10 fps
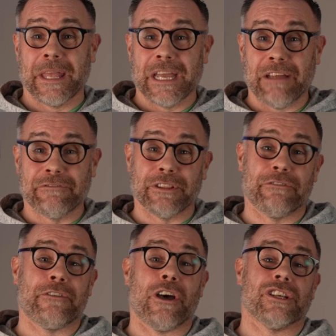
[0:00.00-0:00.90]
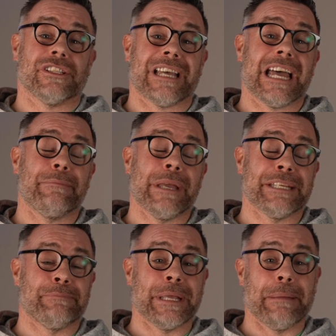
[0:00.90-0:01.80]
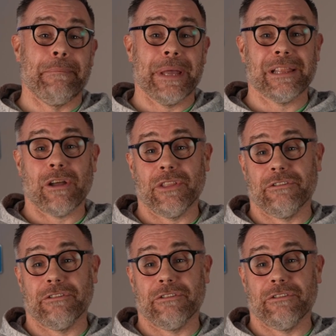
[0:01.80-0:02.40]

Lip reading: and for the first time it's being built on the